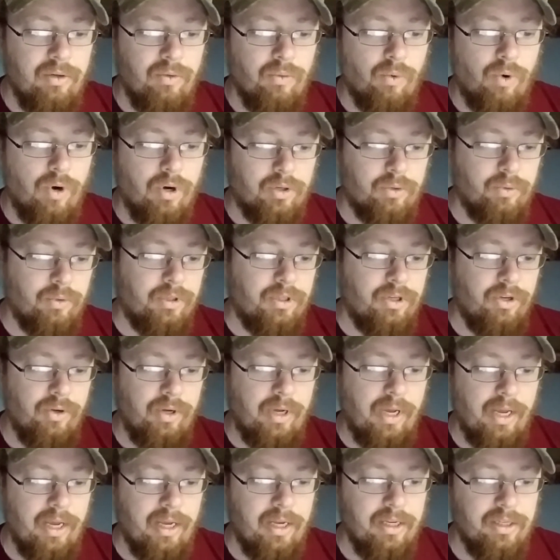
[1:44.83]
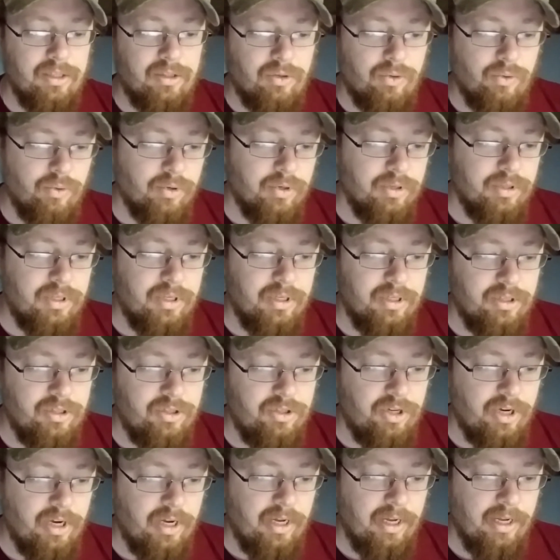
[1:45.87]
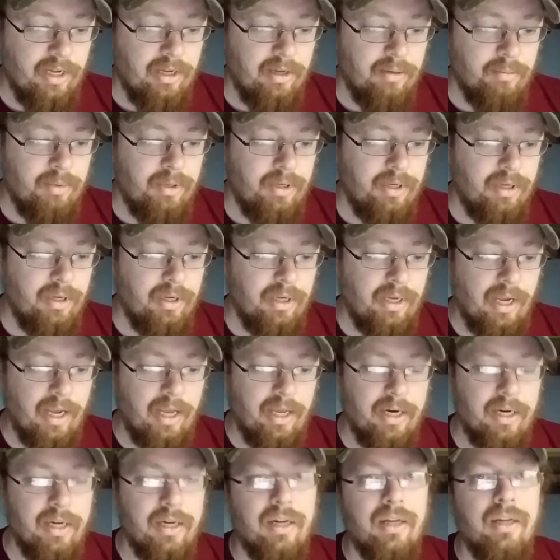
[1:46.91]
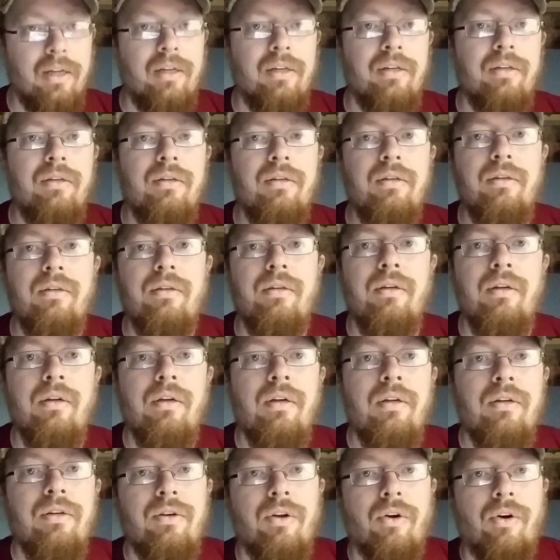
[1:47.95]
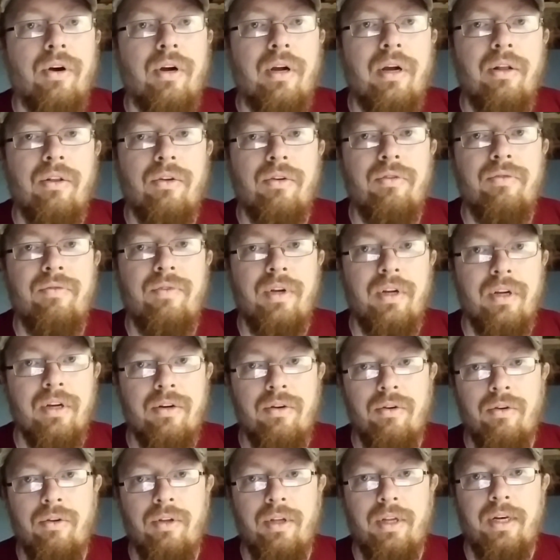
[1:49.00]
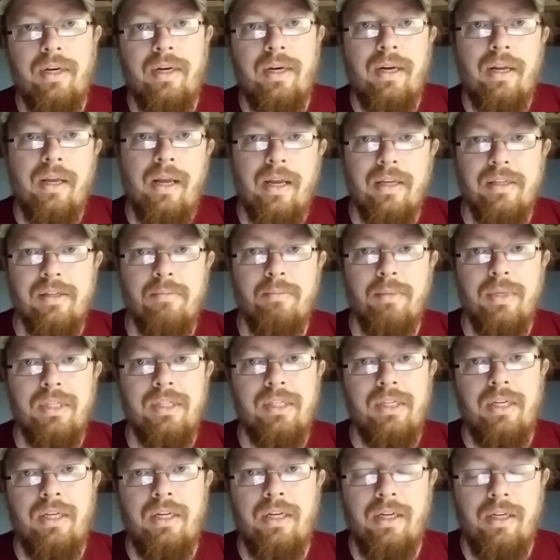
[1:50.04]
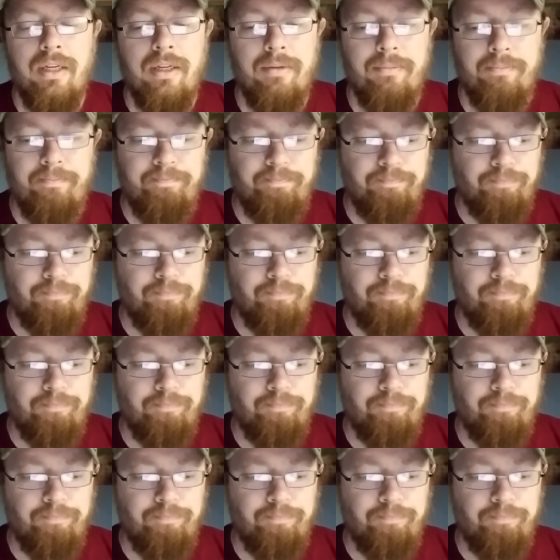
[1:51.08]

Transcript: walked with two guys towards his job, got in a dark colored vehicle, and hasn't been seen again.